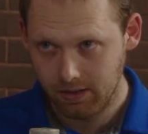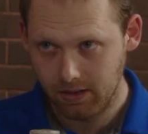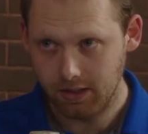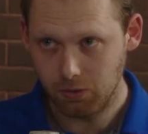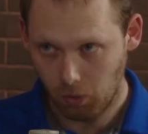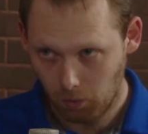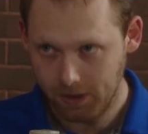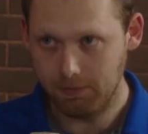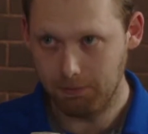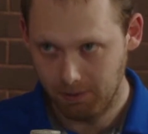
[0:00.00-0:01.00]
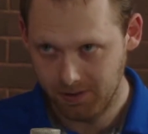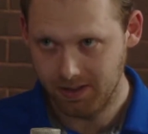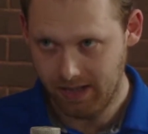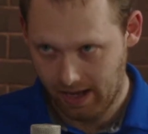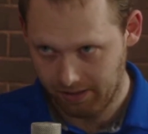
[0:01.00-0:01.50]
is going to be put to
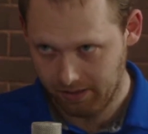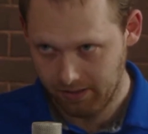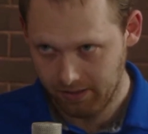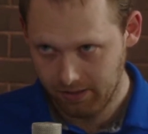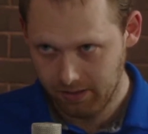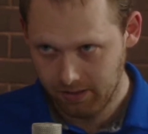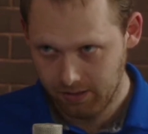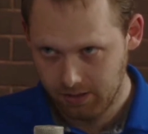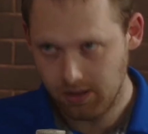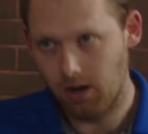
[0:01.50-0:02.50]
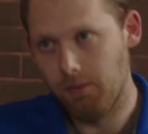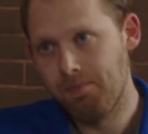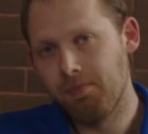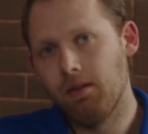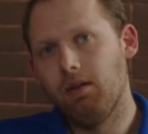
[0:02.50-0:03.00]
death. So,
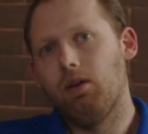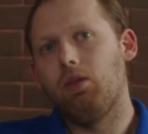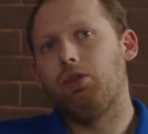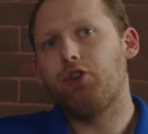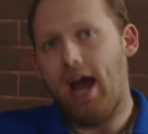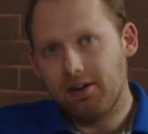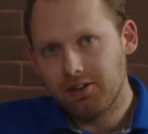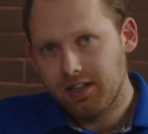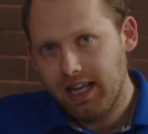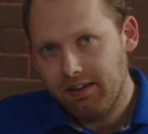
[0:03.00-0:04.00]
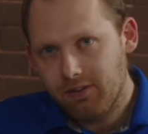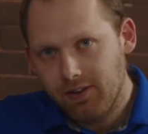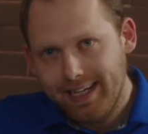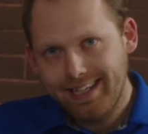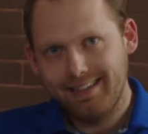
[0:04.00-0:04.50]
chattel
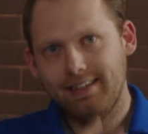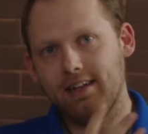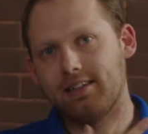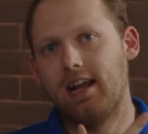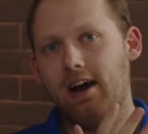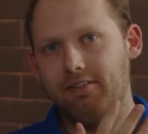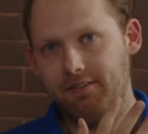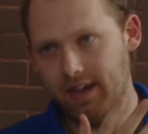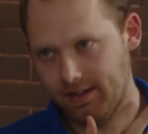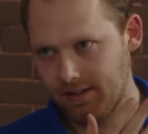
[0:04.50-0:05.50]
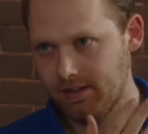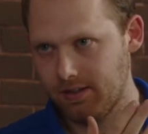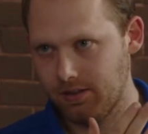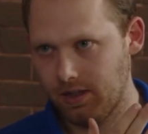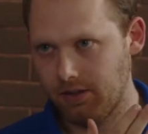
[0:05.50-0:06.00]
slavery does not fit
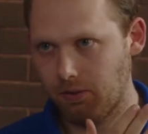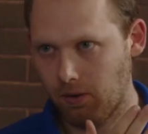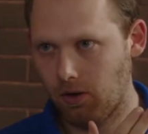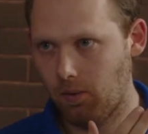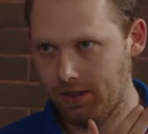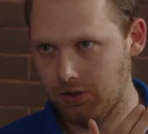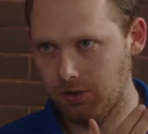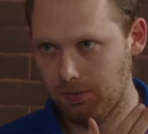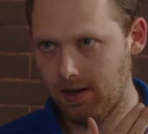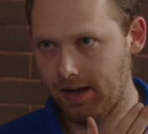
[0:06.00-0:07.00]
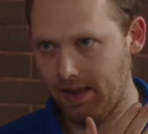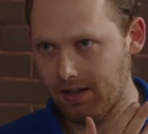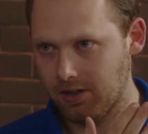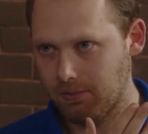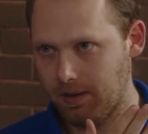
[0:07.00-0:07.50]
if we're going to apply that
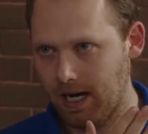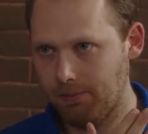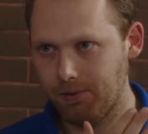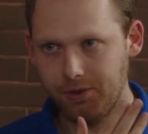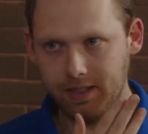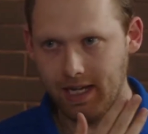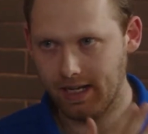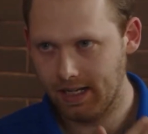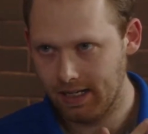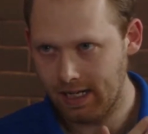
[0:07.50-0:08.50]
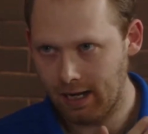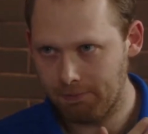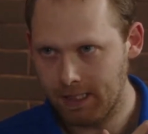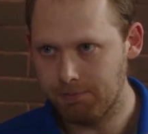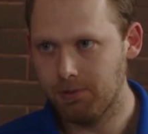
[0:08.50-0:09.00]
to the Bible. You can't kidnap
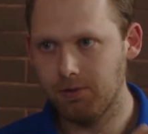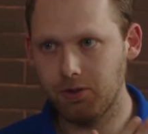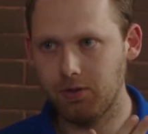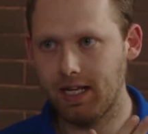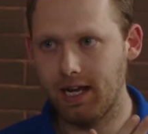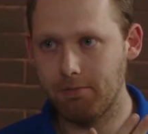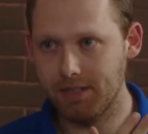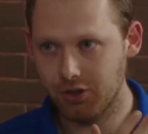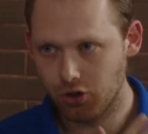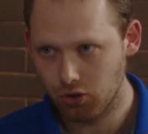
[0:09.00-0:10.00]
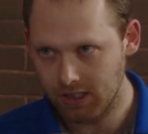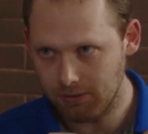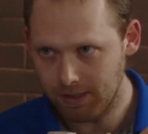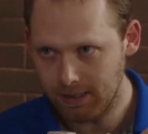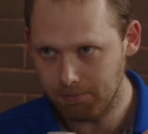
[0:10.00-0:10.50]
people. You can't
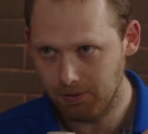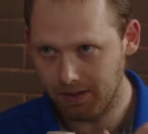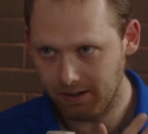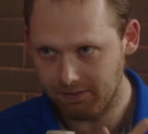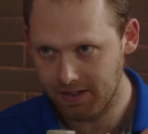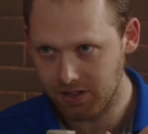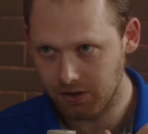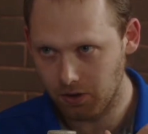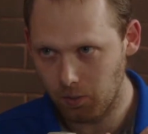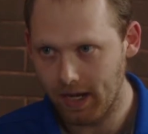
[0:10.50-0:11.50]
mistreat people in a physical way.